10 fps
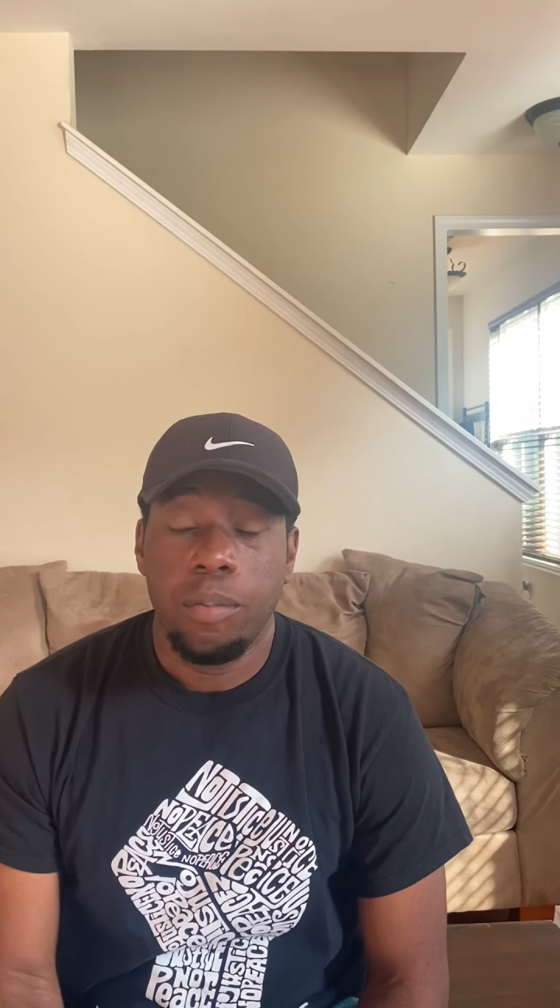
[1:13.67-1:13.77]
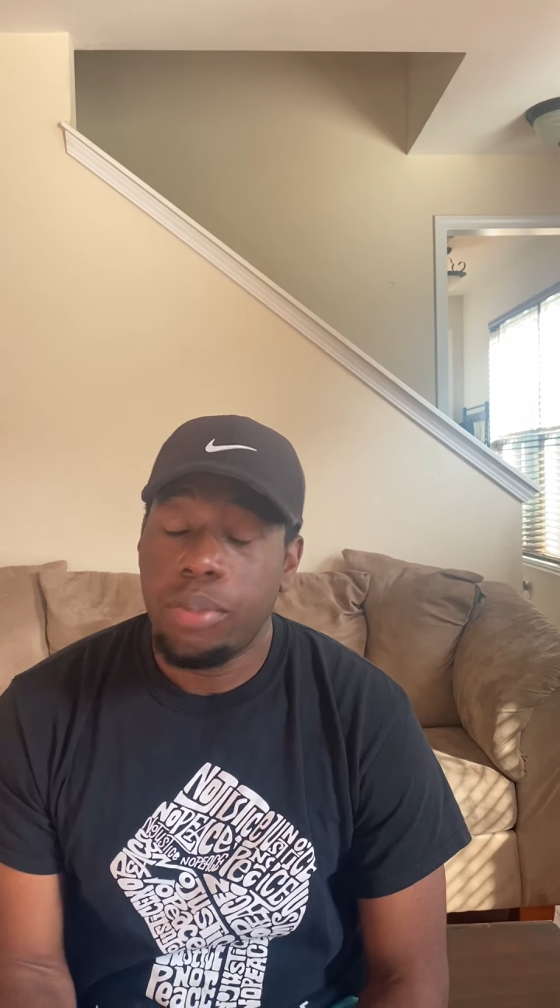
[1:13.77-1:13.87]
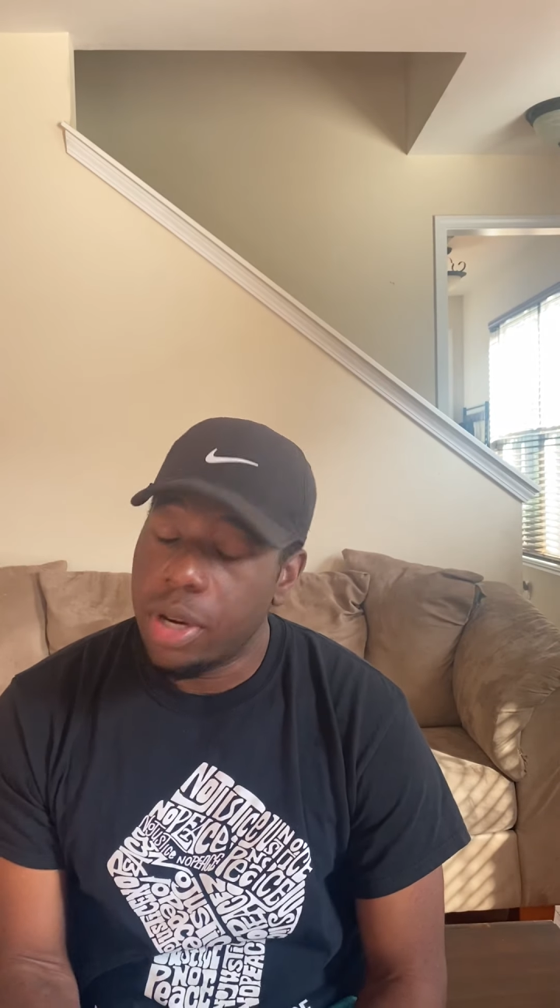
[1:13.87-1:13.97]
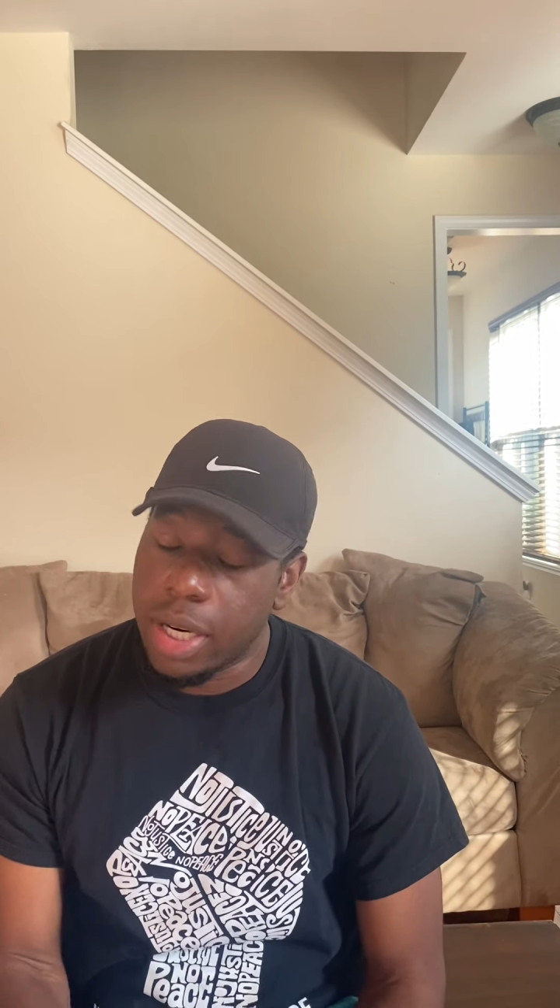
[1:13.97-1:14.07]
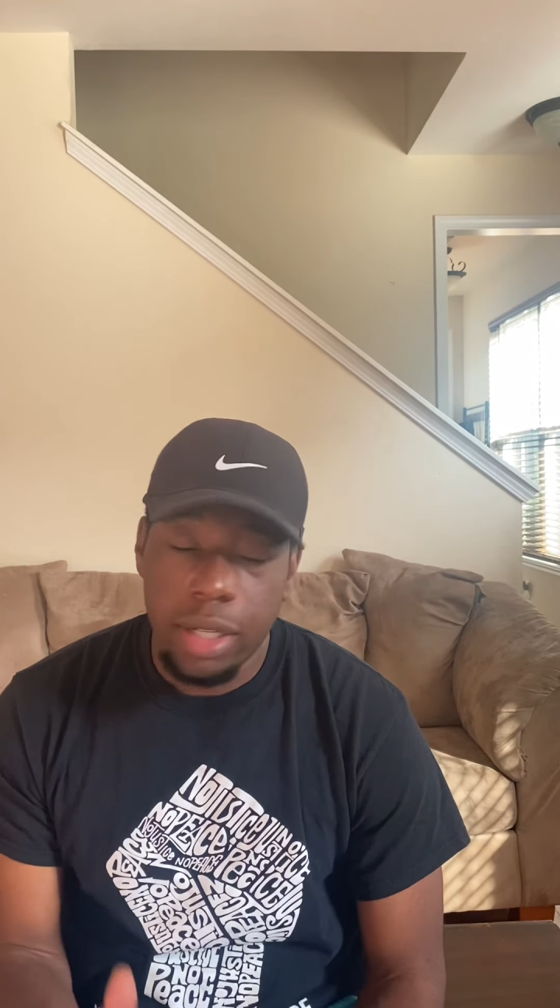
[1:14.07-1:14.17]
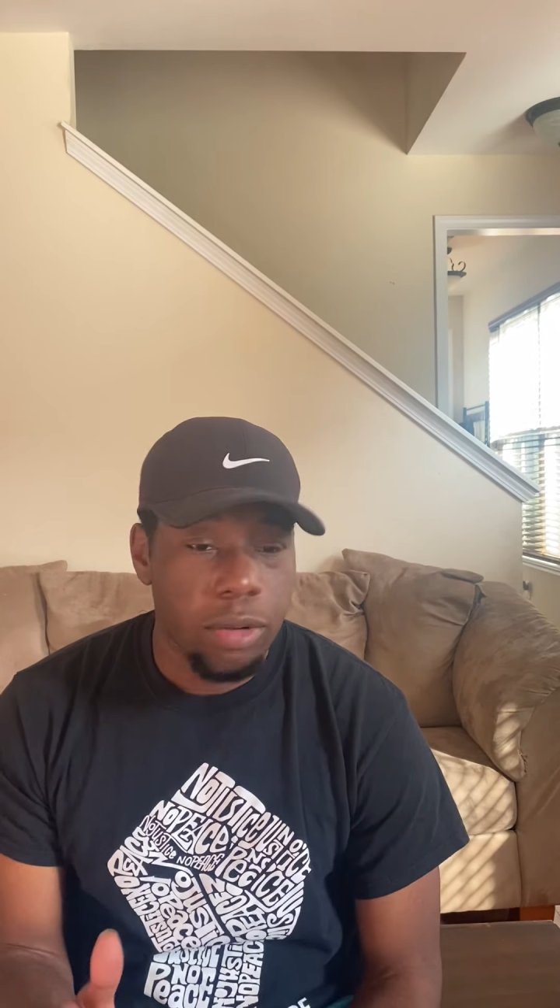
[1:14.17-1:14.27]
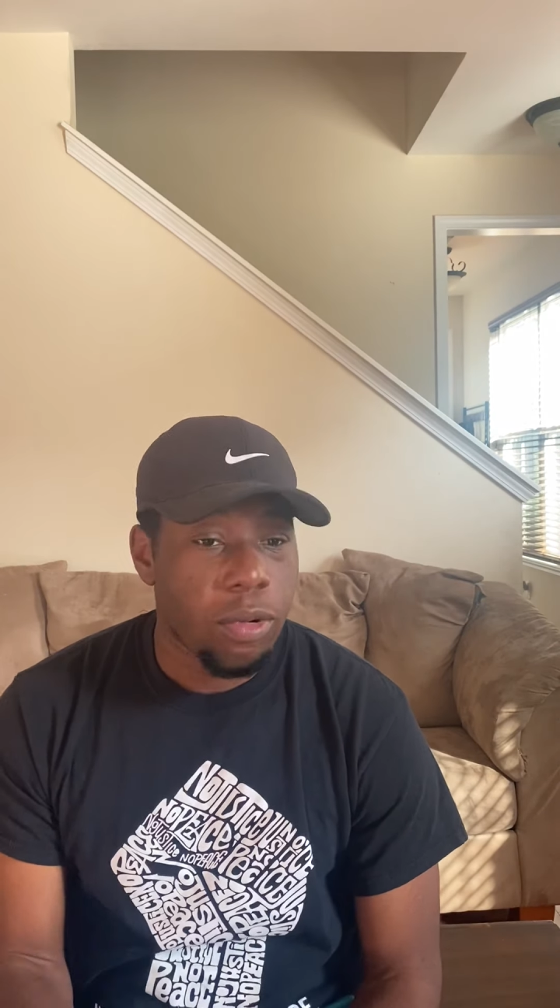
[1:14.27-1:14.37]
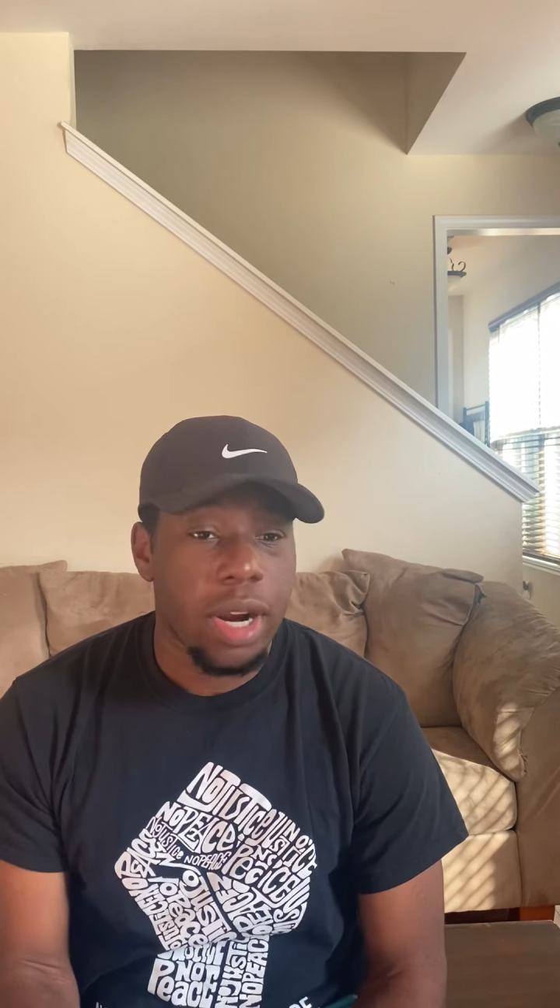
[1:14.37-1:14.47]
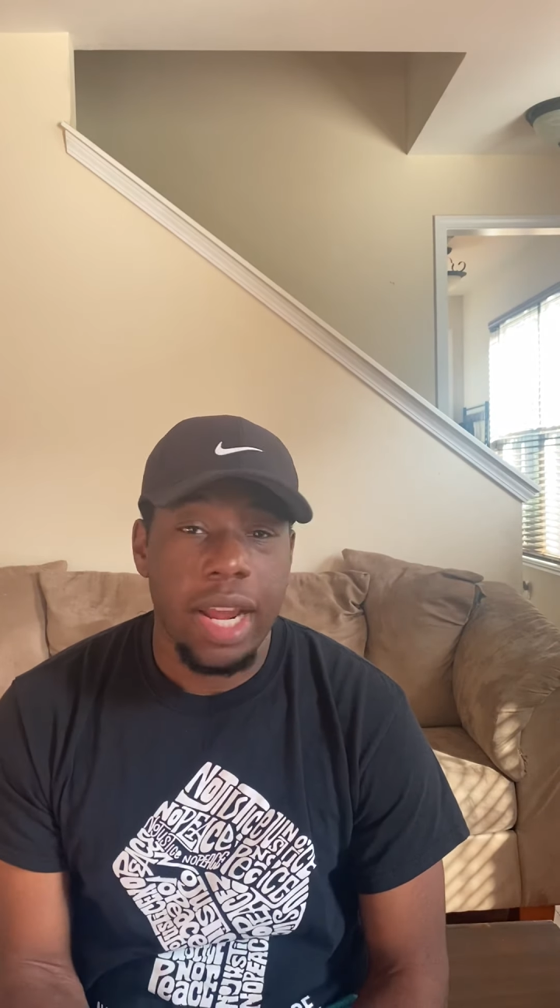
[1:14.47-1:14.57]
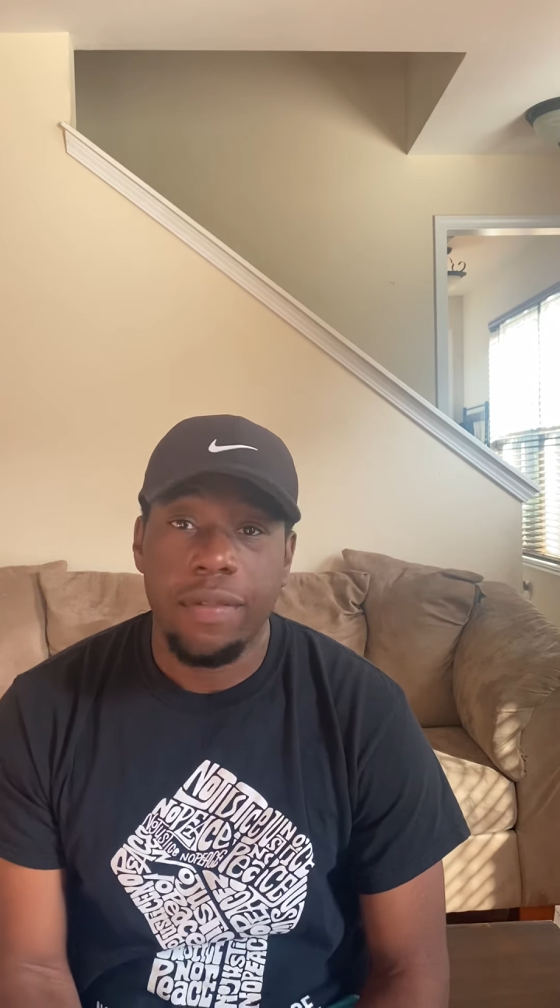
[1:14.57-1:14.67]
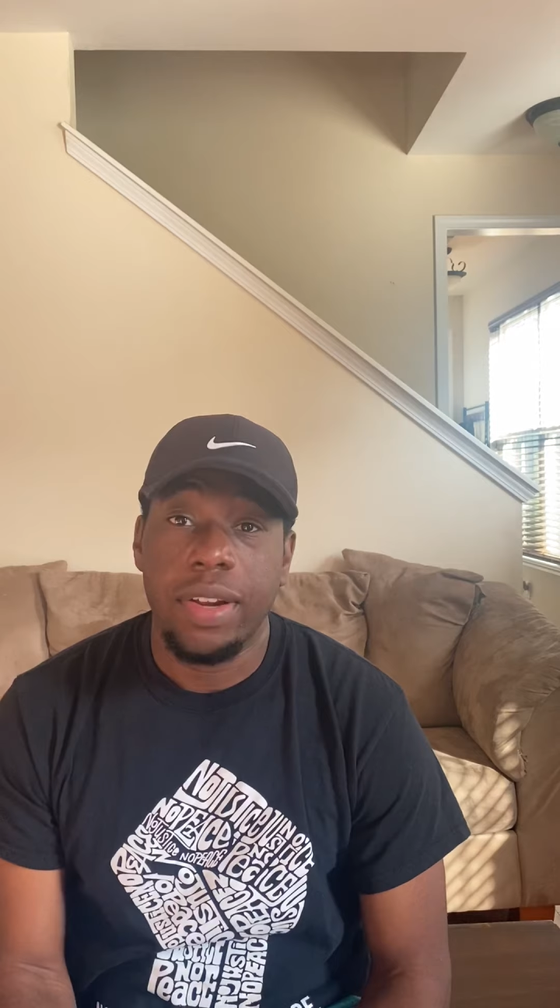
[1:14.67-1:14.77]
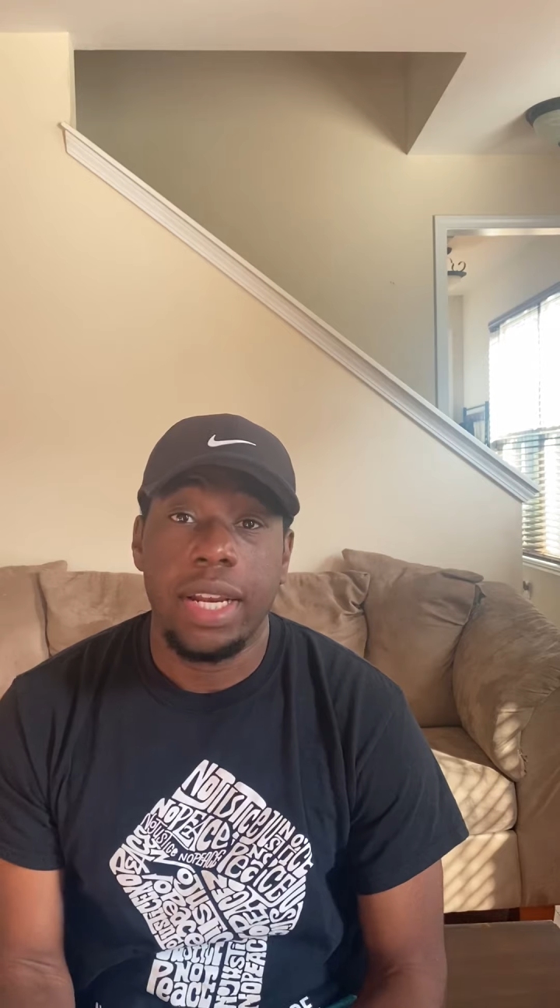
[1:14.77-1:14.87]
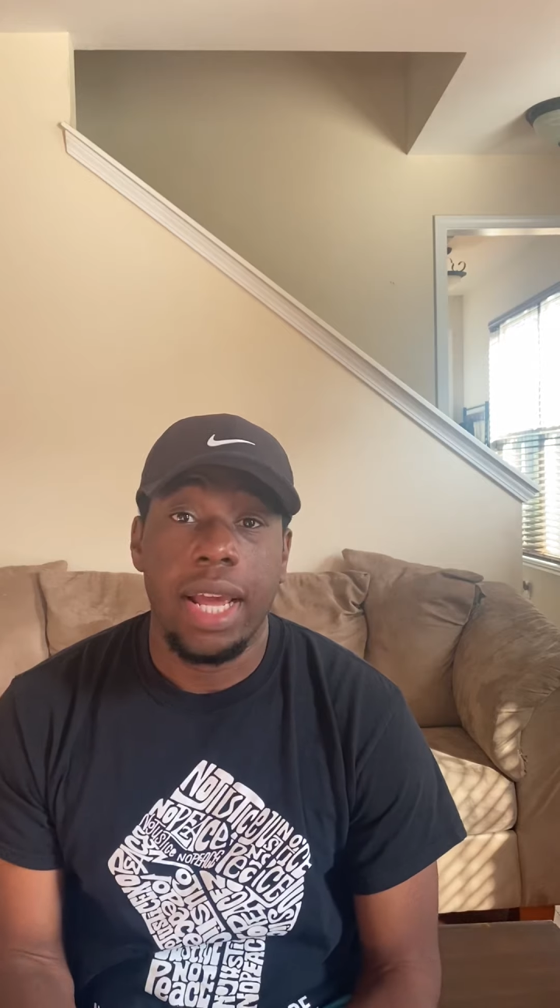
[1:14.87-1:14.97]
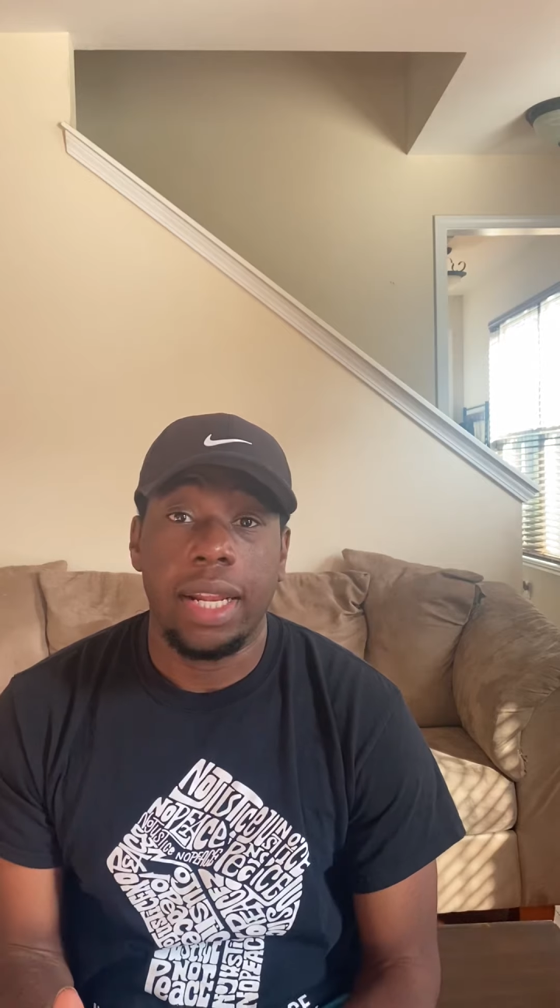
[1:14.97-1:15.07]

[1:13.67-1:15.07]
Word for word: Put in the work every day.